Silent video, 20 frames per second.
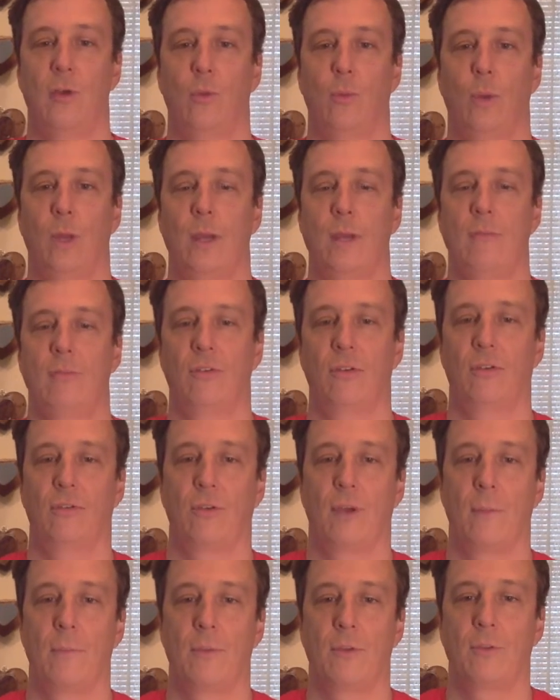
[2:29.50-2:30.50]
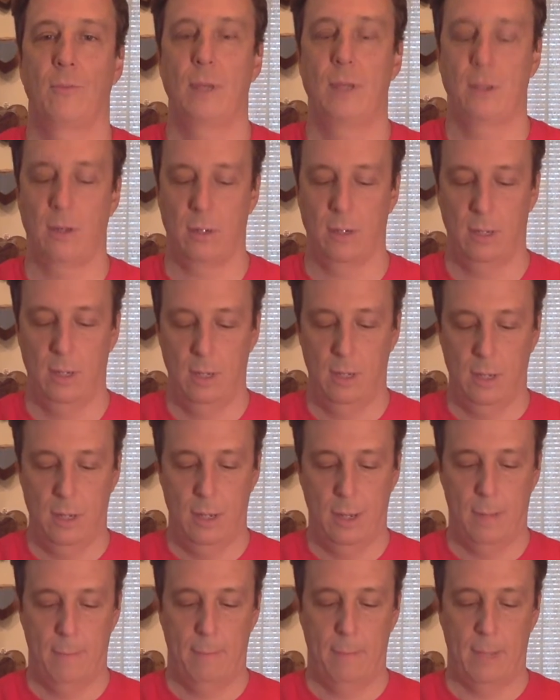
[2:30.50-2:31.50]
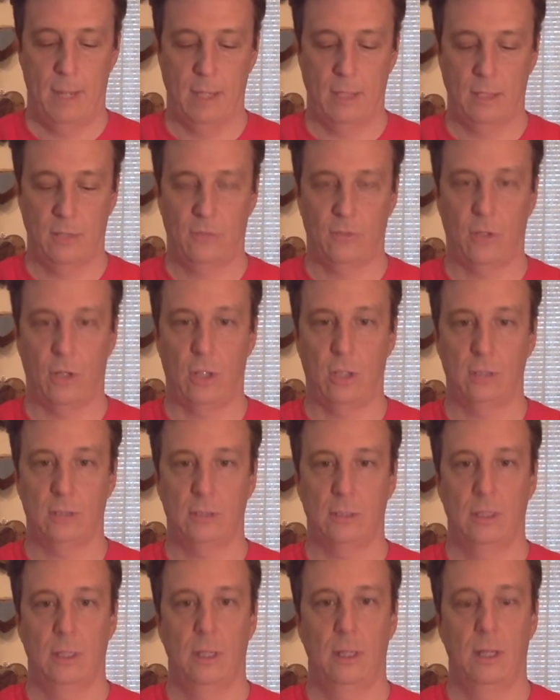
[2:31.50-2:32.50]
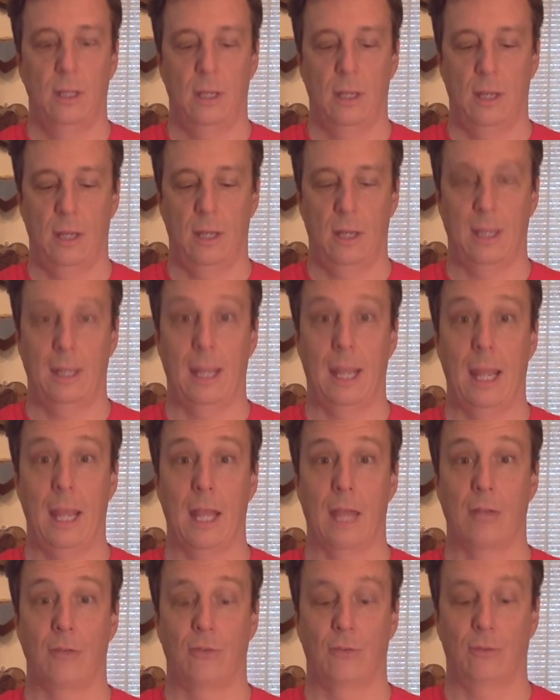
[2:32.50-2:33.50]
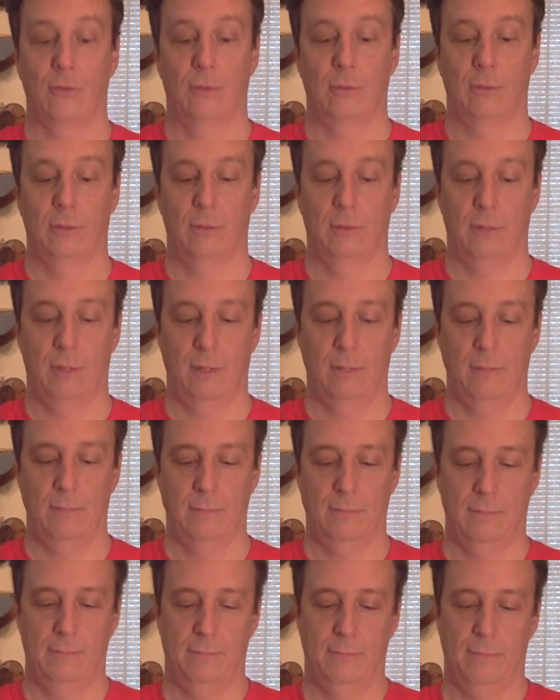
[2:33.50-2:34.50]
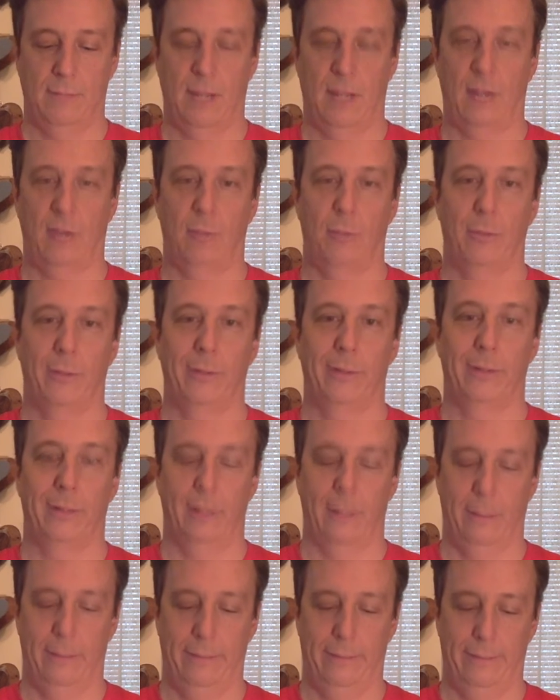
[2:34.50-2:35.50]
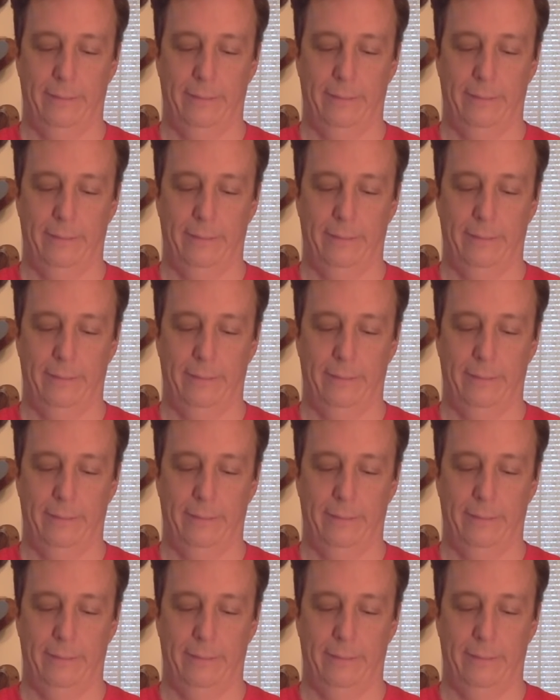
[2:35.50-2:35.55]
waves from the speaker made the salt dance. All right, dance pretty good.